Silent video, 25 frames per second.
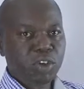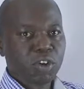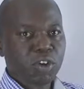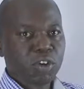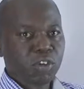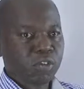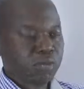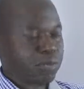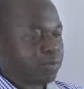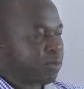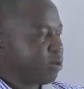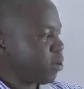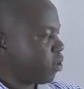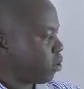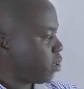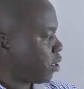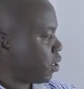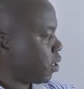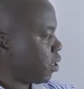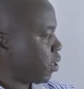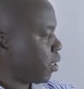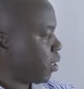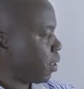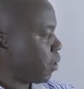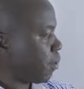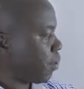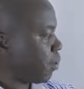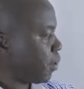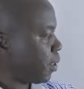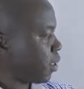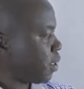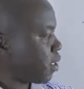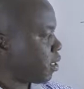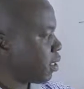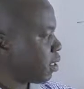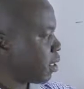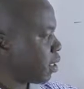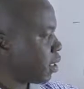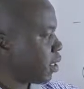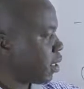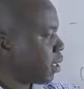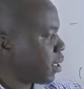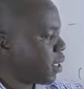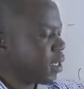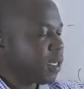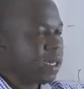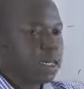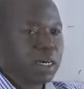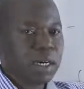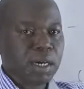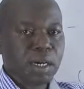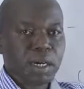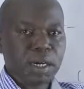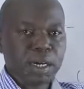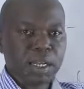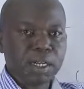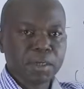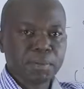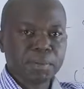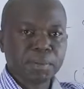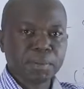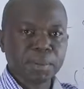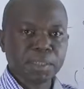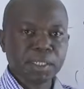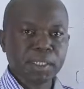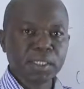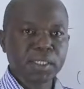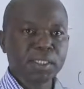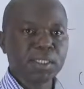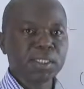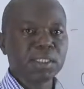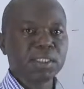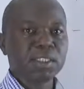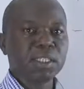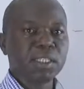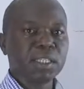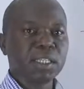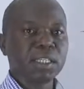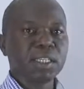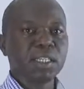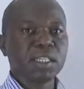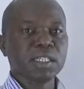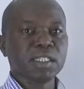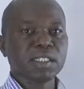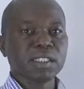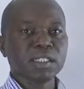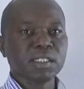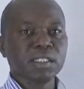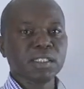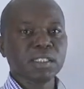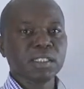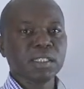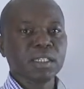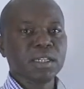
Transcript: of both the predator and prey, such that